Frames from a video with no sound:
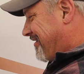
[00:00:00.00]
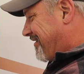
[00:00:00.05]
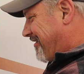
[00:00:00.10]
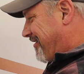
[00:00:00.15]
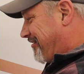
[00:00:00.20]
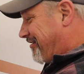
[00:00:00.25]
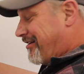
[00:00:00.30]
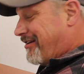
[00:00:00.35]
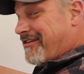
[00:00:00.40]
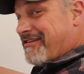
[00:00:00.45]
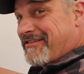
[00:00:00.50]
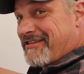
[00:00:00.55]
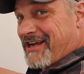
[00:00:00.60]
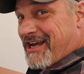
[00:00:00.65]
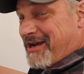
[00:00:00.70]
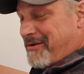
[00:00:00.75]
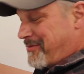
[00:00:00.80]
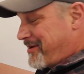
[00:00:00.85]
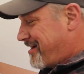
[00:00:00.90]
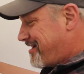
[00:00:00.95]
Gorilla
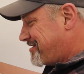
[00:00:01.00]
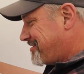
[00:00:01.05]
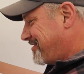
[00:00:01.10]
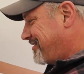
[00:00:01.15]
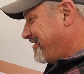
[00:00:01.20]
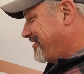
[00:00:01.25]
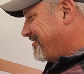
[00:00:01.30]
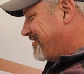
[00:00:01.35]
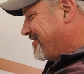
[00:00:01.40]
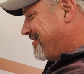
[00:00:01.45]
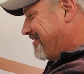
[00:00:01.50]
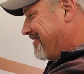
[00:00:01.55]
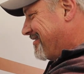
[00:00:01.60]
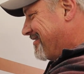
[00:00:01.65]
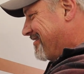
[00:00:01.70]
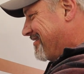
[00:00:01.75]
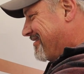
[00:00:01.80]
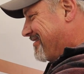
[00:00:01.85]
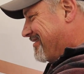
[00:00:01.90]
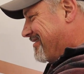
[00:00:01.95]
tape, actually.
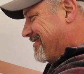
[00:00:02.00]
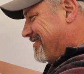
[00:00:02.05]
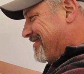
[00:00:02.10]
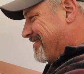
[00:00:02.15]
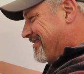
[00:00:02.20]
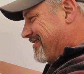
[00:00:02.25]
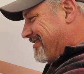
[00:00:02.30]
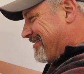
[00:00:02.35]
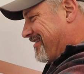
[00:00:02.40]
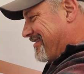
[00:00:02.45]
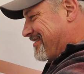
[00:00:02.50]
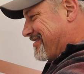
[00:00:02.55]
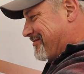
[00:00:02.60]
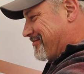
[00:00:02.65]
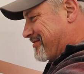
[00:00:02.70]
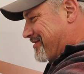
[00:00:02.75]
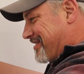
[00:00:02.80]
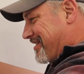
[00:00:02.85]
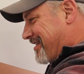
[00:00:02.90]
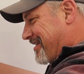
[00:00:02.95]
There's
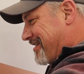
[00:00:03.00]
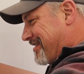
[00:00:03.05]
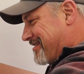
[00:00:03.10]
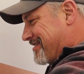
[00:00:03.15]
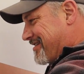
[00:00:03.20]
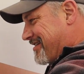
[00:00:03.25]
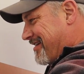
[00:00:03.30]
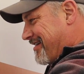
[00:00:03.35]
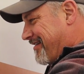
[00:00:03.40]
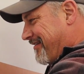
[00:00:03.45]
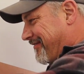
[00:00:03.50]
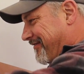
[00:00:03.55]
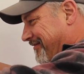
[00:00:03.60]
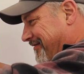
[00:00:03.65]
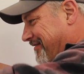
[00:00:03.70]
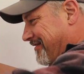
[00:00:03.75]
some sticky stuff.